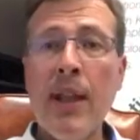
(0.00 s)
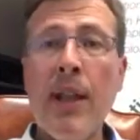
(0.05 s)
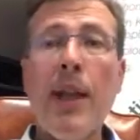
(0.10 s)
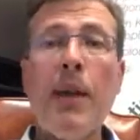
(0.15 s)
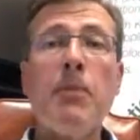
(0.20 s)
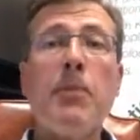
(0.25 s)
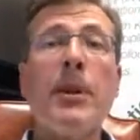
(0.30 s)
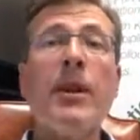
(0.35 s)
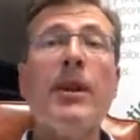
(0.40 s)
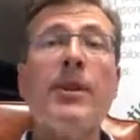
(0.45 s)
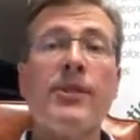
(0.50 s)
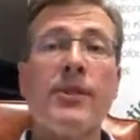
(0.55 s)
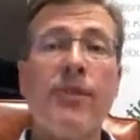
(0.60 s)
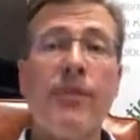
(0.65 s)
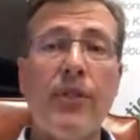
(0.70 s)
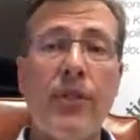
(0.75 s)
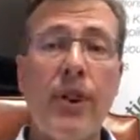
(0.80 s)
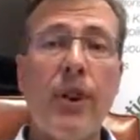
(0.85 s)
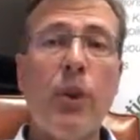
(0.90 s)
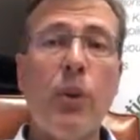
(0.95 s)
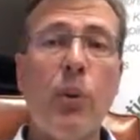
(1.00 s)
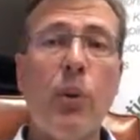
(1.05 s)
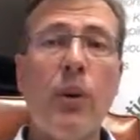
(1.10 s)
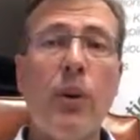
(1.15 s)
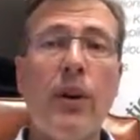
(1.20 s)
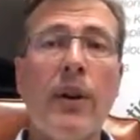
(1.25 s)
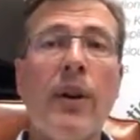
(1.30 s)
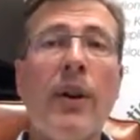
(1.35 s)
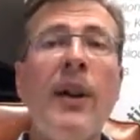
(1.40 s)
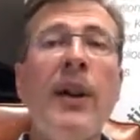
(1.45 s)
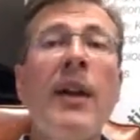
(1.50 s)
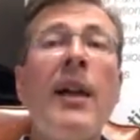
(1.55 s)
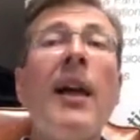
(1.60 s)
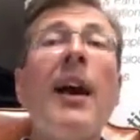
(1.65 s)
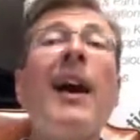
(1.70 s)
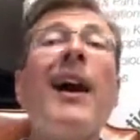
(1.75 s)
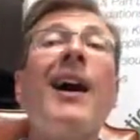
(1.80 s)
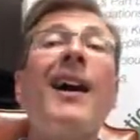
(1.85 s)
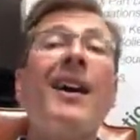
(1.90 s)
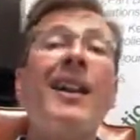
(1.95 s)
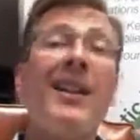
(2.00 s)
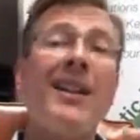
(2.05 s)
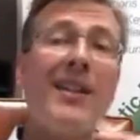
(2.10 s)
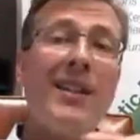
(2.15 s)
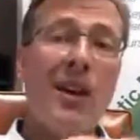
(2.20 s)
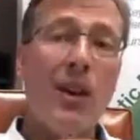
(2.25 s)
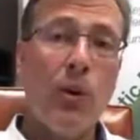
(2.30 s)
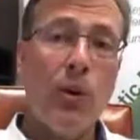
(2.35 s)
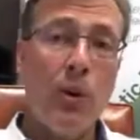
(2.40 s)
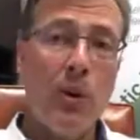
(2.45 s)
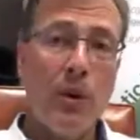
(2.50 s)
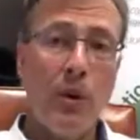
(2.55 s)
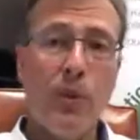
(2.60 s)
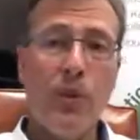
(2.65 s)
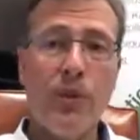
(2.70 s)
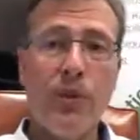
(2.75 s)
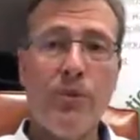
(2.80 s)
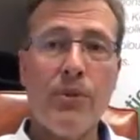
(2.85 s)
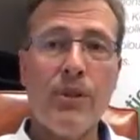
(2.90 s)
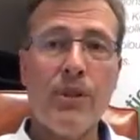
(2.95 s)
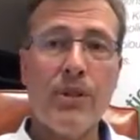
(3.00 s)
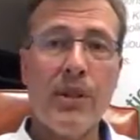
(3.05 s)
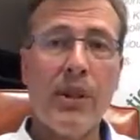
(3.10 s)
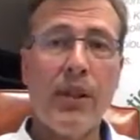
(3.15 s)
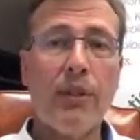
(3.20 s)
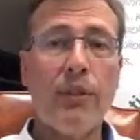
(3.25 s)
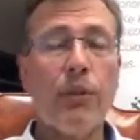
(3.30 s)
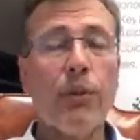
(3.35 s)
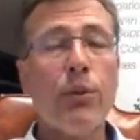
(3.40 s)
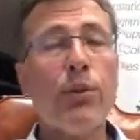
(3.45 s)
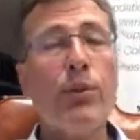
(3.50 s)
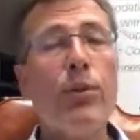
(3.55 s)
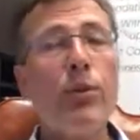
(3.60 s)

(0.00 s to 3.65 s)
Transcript: And because of their work, I can now work with a recycler